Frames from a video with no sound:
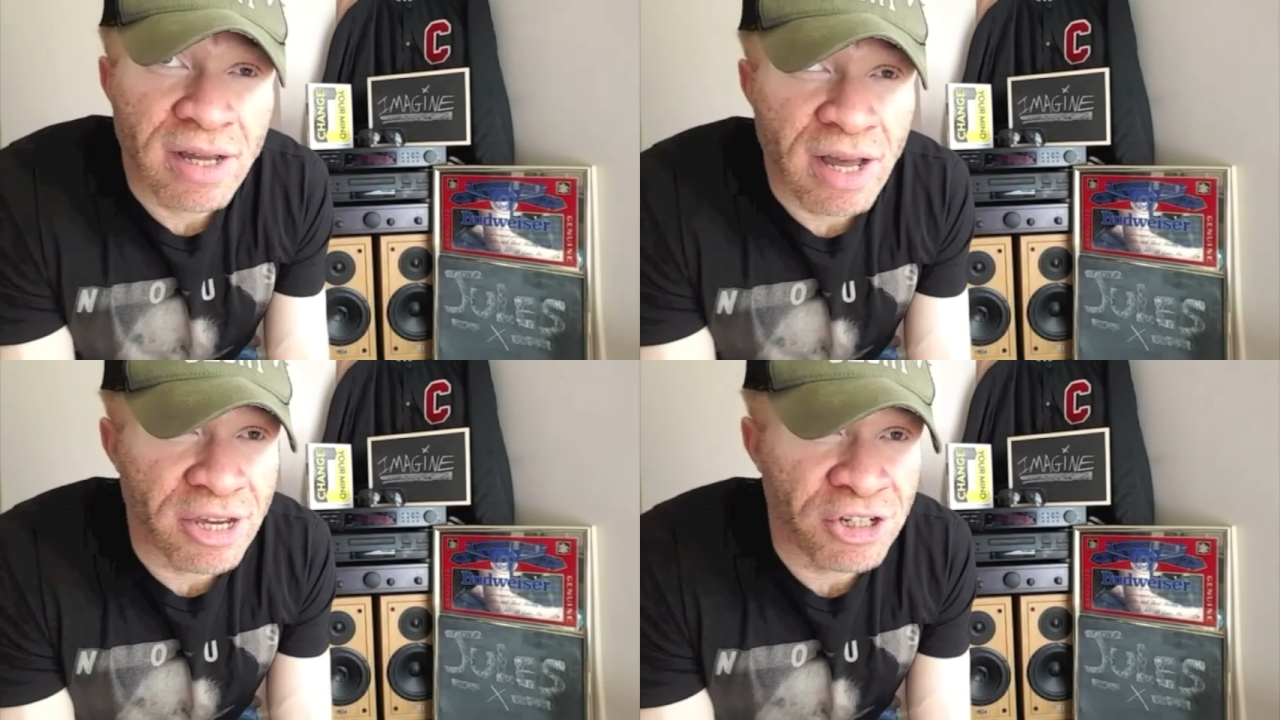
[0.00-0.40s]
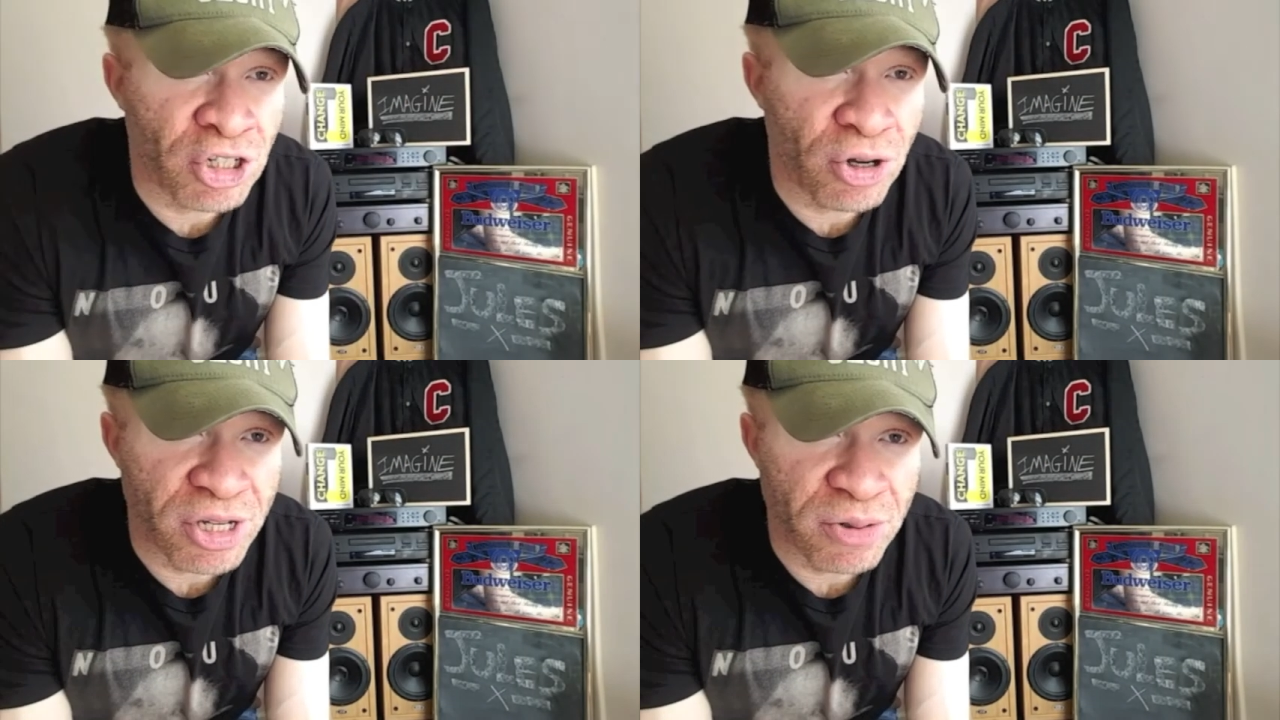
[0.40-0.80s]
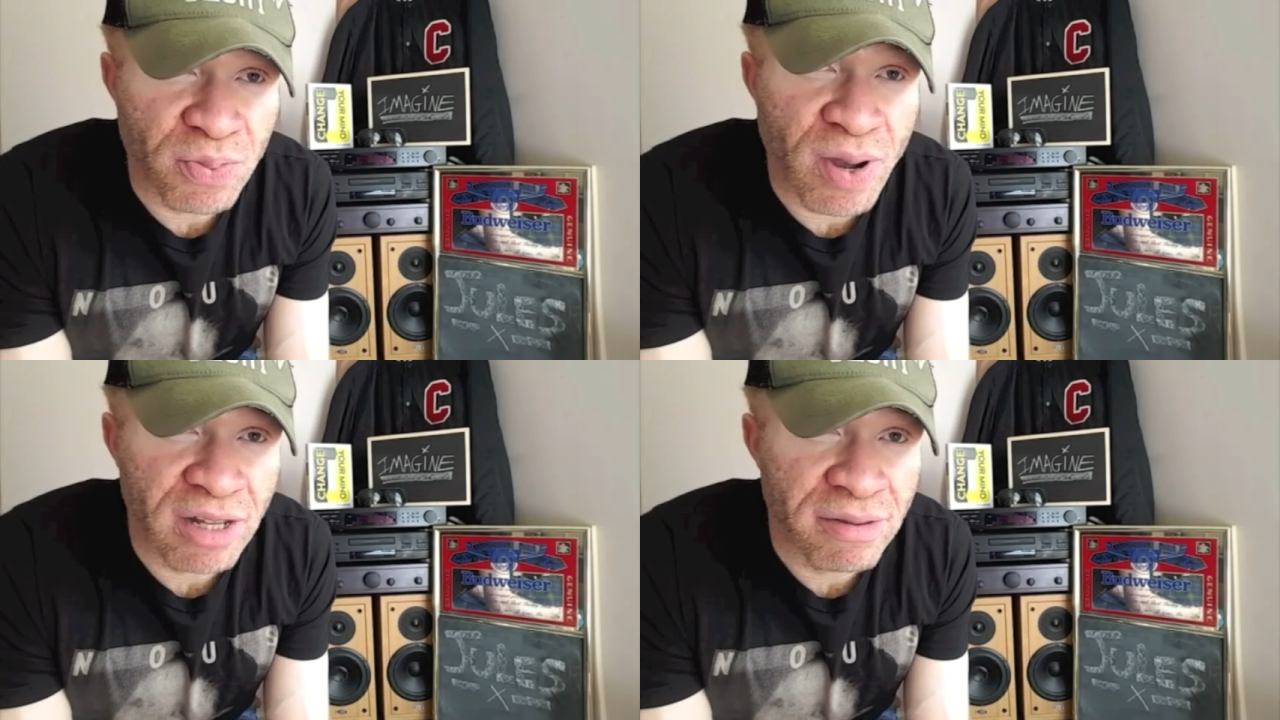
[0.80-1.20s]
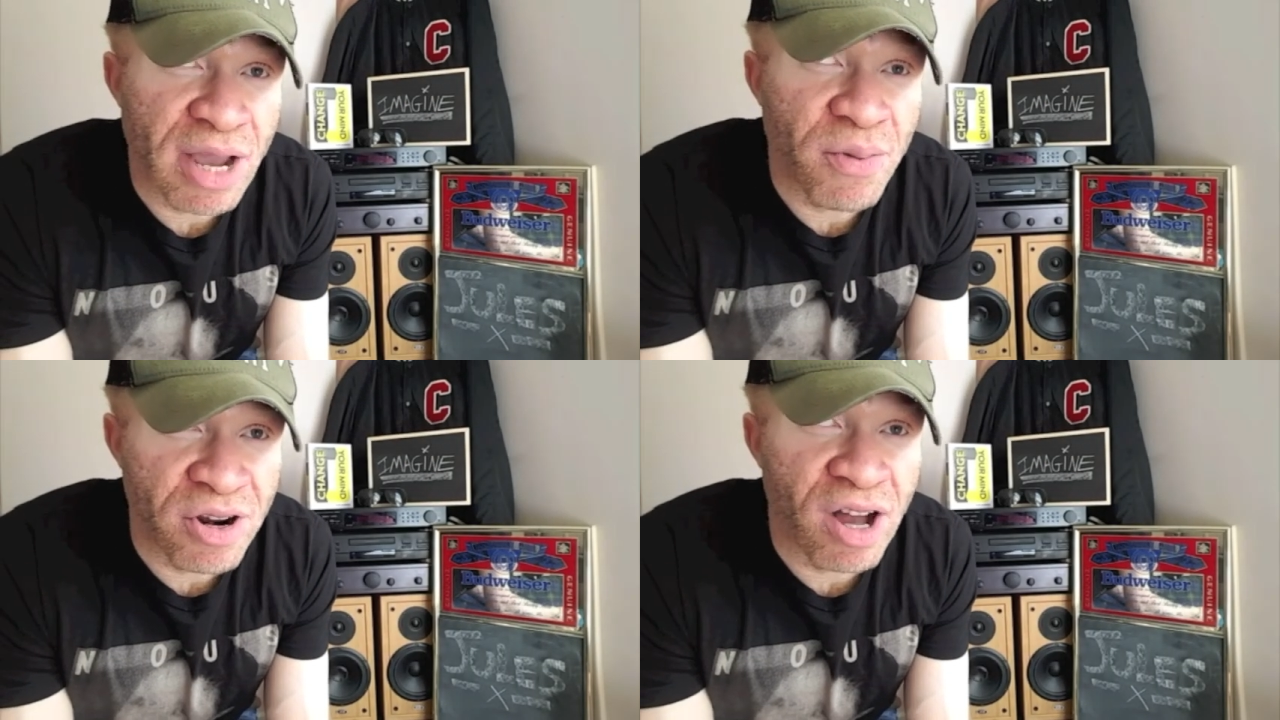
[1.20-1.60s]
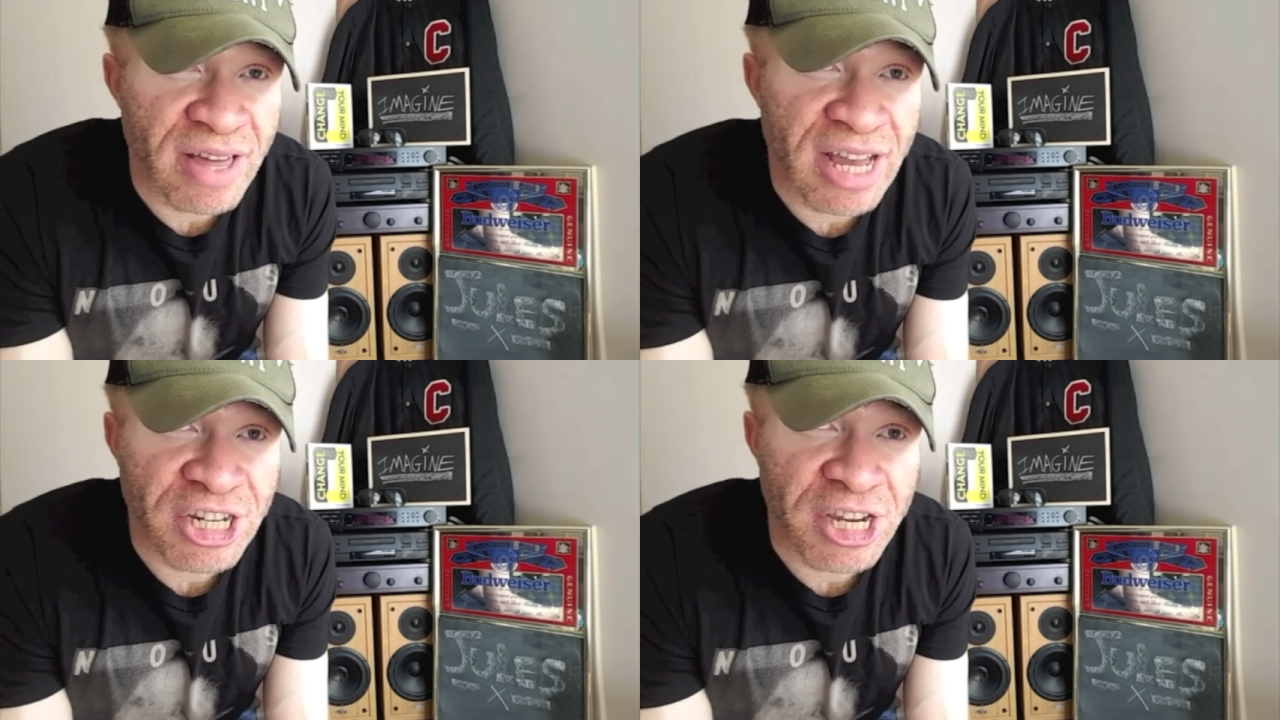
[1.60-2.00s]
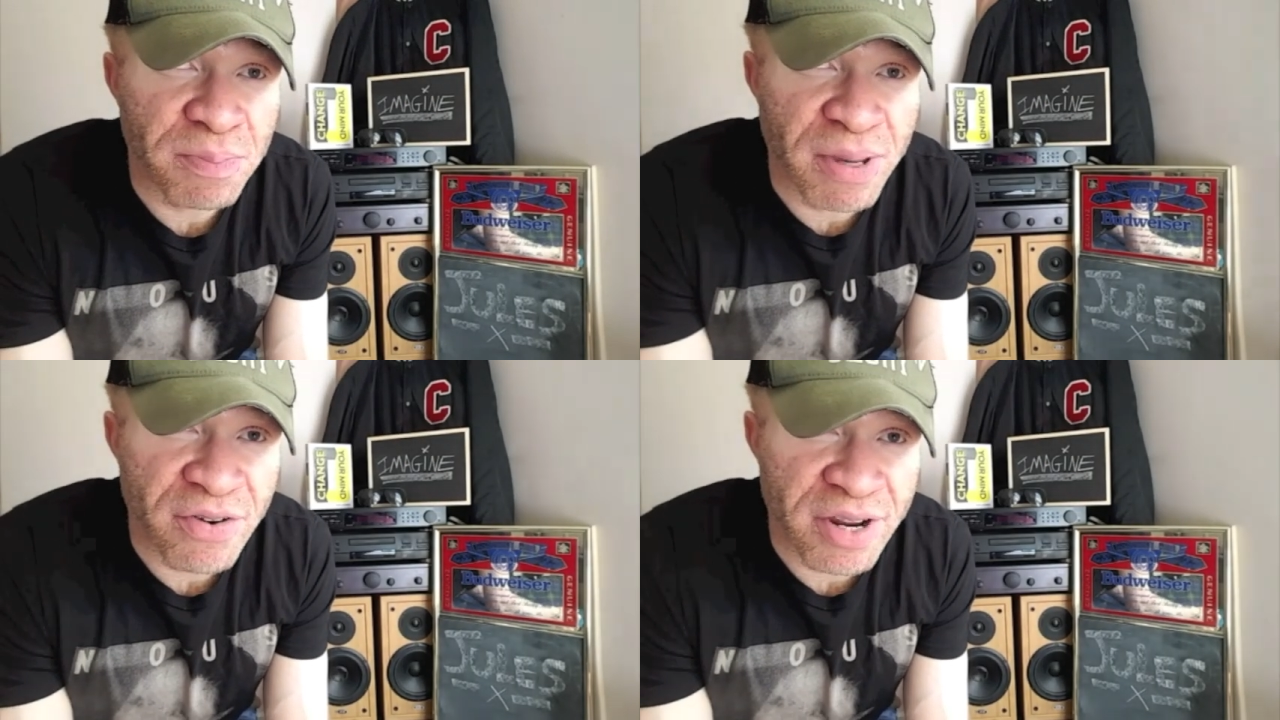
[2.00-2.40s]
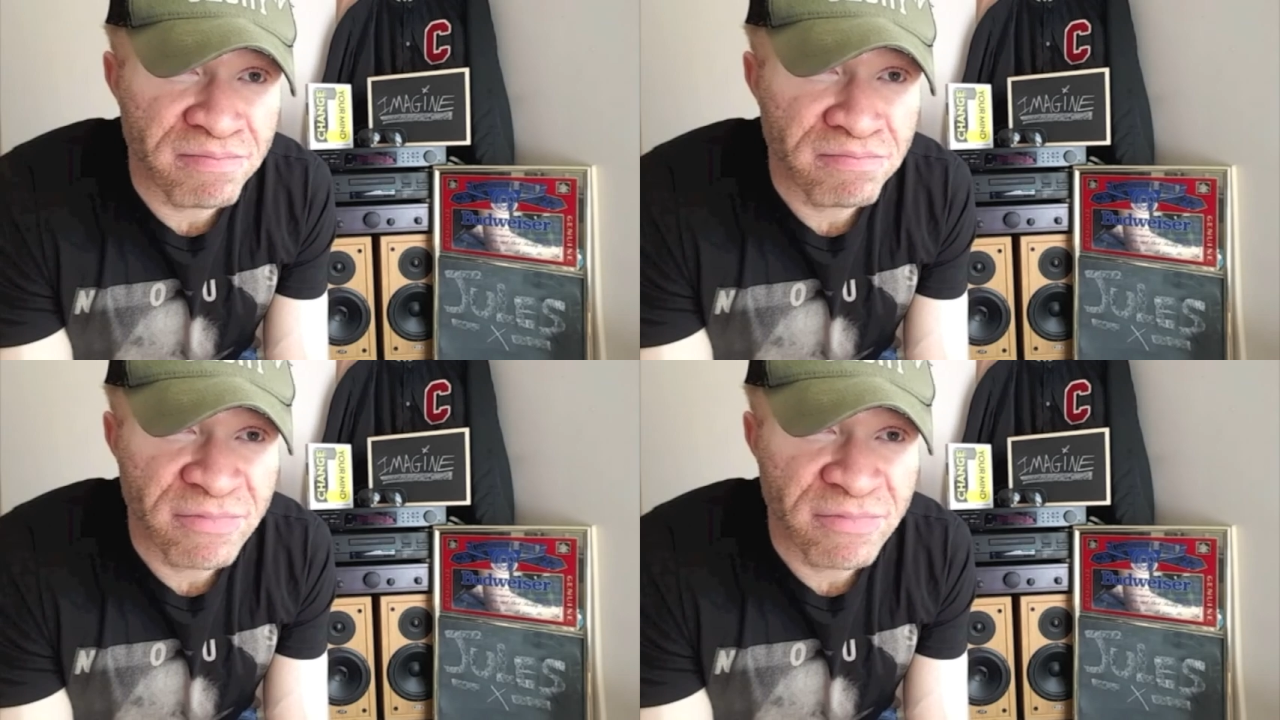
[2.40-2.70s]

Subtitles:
I assure you as well, they were not that Shakespearean.